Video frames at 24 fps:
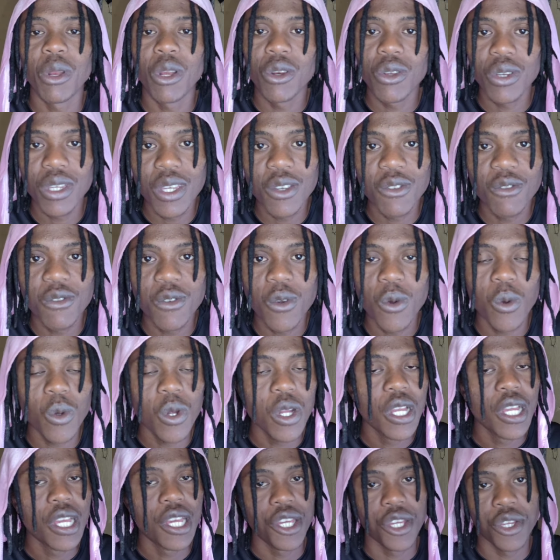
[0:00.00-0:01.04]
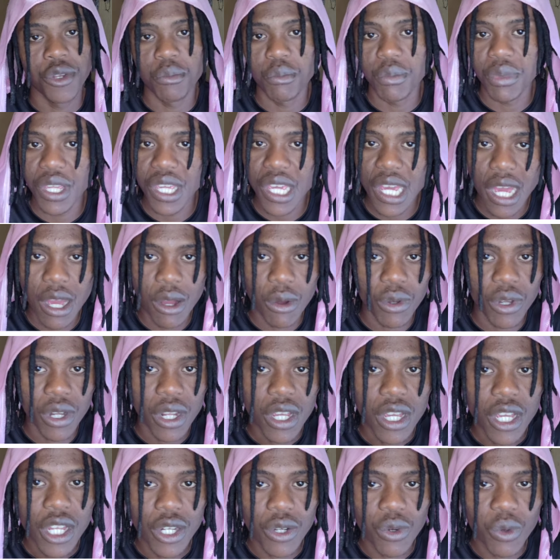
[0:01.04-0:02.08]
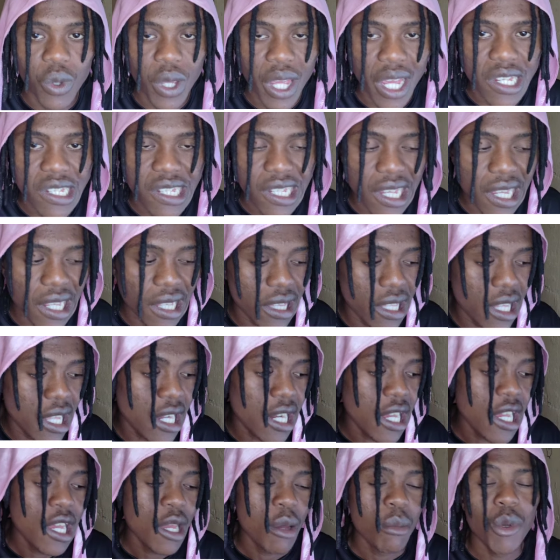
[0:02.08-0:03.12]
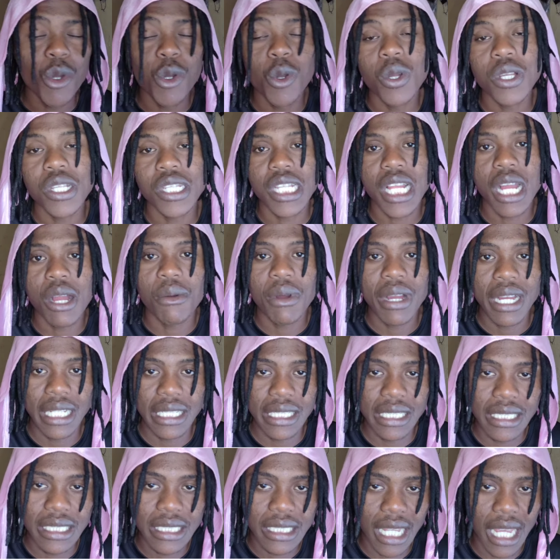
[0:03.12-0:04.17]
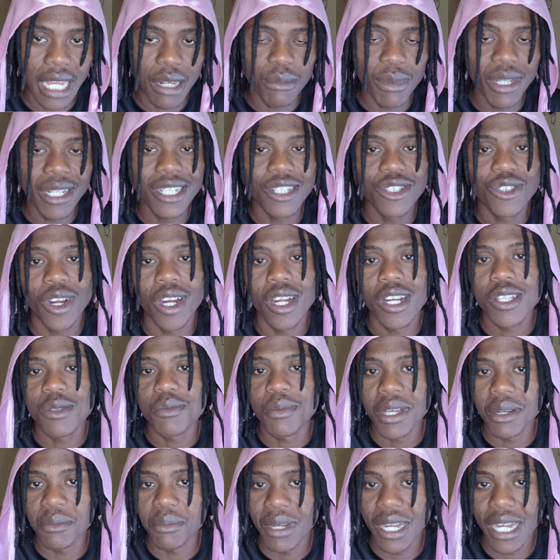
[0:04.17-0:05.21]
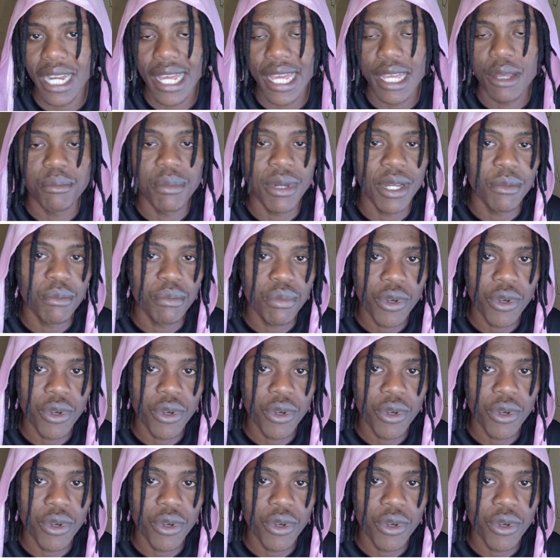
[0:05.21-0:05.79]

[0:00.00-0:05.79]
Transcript: Do you guys get that? Because now I understand many traders might be like, but bro, you only risk 20 perps to make